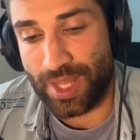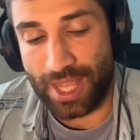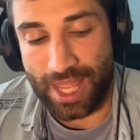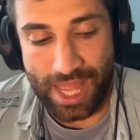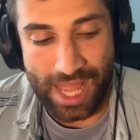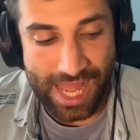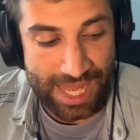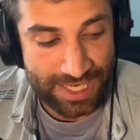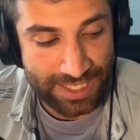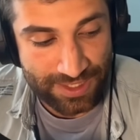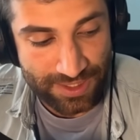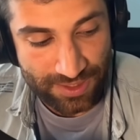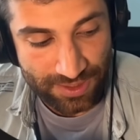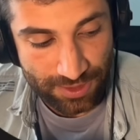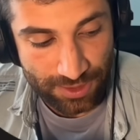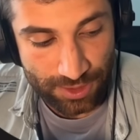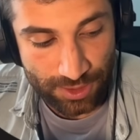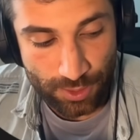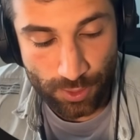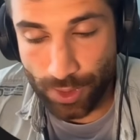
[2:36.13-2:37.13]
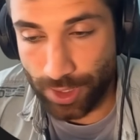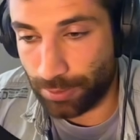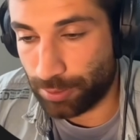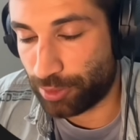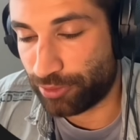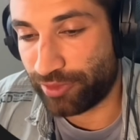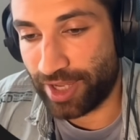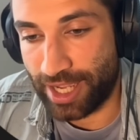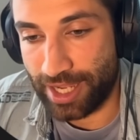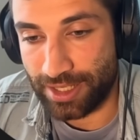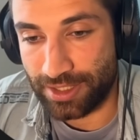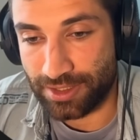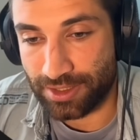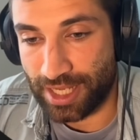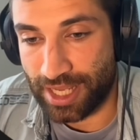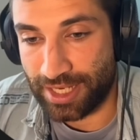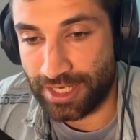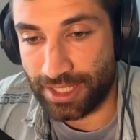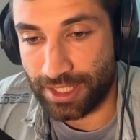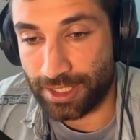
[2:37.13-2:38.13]
And you can provide
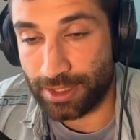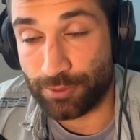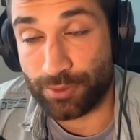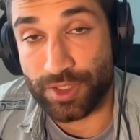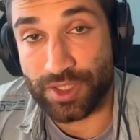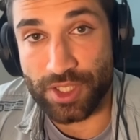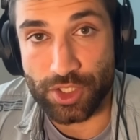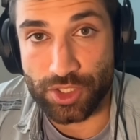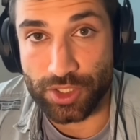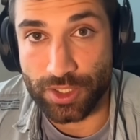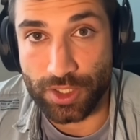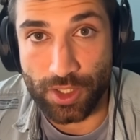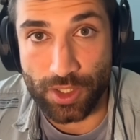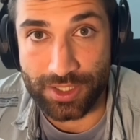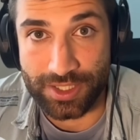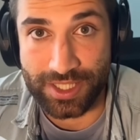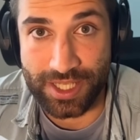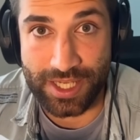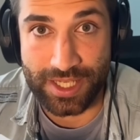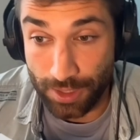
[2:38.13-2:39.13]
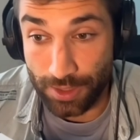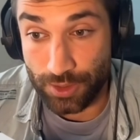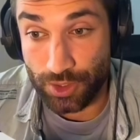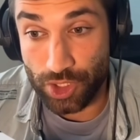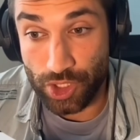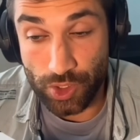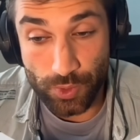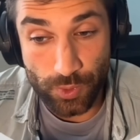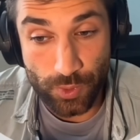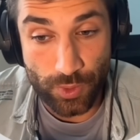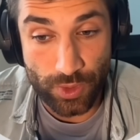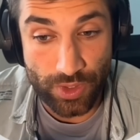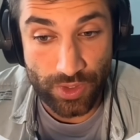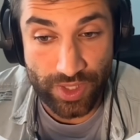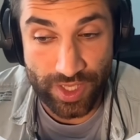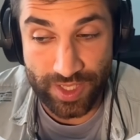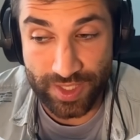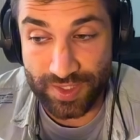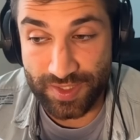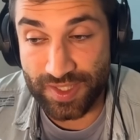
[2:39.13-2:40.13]
any kind of additional context to
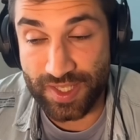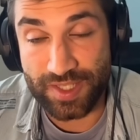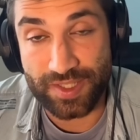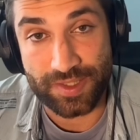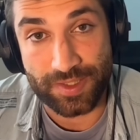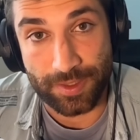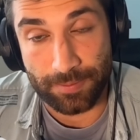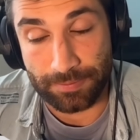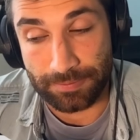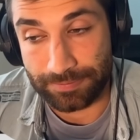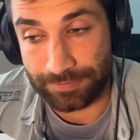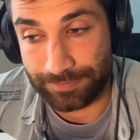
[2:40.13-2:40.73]
this system.